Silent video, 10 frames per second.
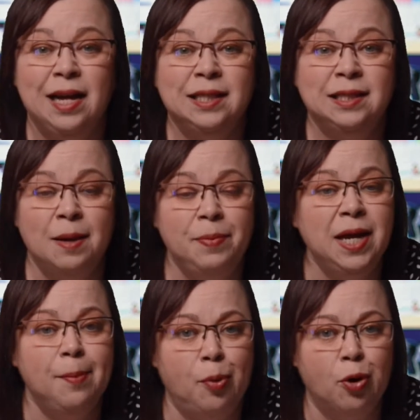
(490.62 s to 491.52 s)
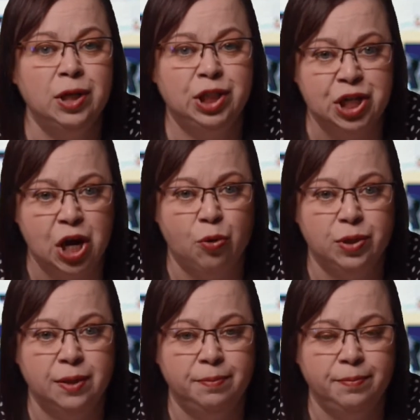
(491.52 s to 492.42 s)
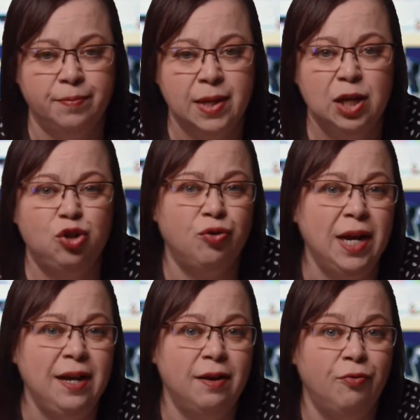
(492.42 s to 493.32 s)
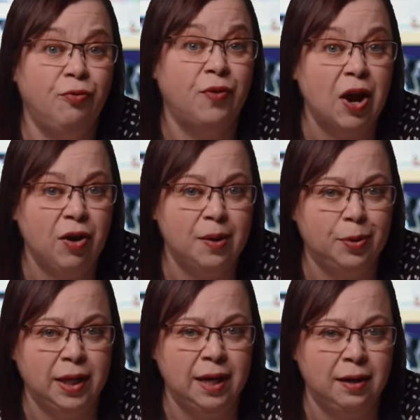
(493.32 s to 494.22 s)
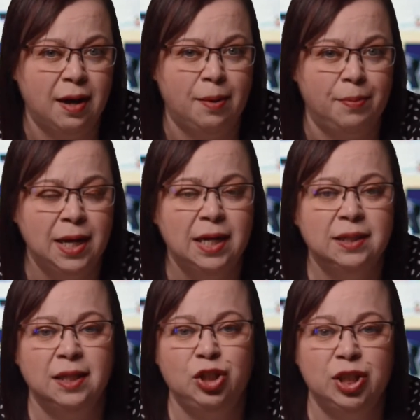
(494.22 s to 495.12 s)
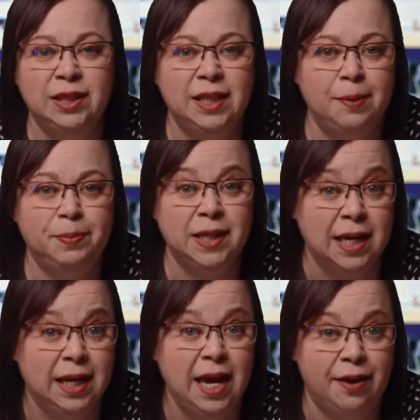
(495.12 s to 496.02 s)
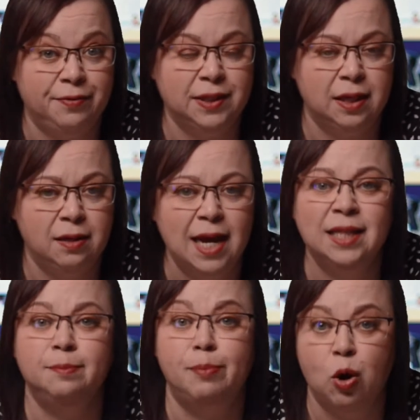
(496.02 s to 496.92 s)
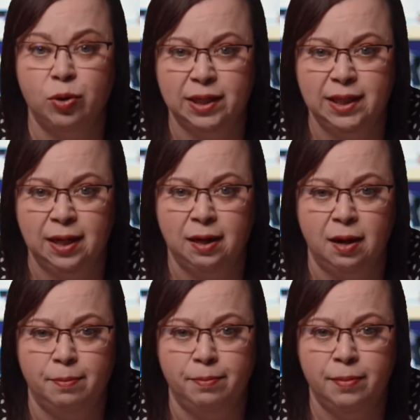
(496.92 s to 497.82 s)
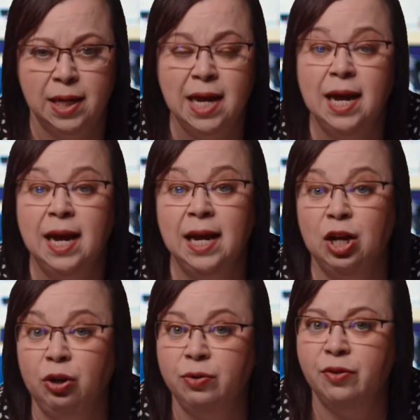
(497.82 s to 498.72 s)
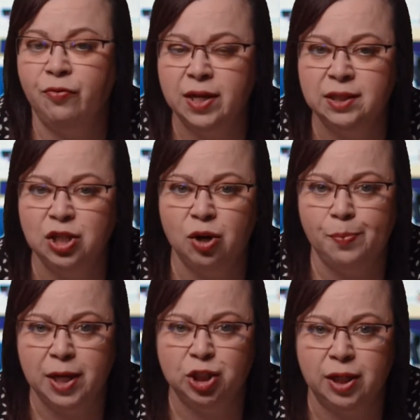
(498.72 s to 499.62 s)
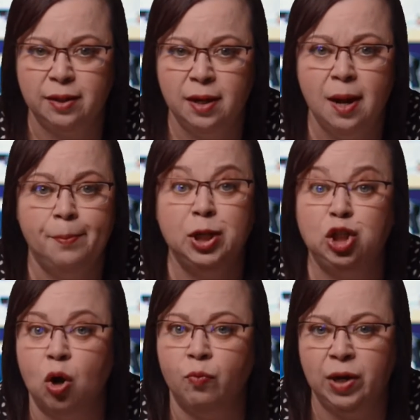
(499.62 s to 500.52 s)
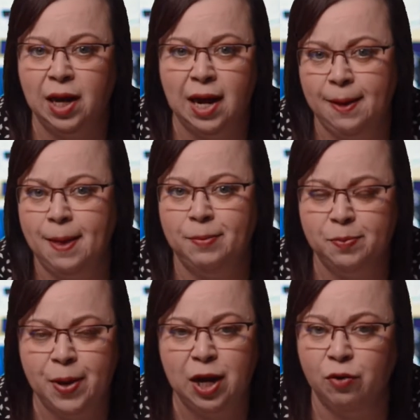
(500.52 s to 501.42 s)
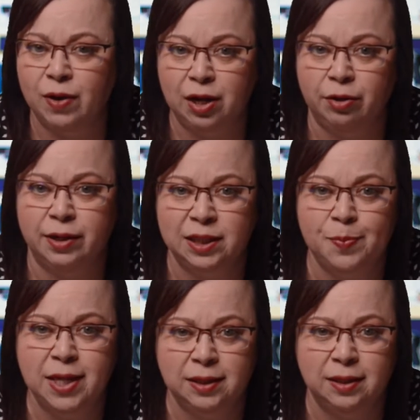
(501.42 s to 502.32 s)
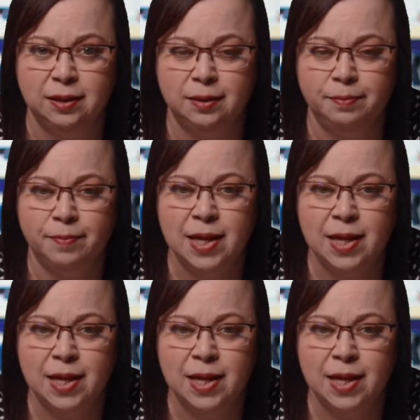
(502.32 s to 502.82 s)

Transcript: Something important to note, treat variable income, such as tips and gifts, as bonus income. Include the funds in your budget, but don't rely on them to pay your regular expenses.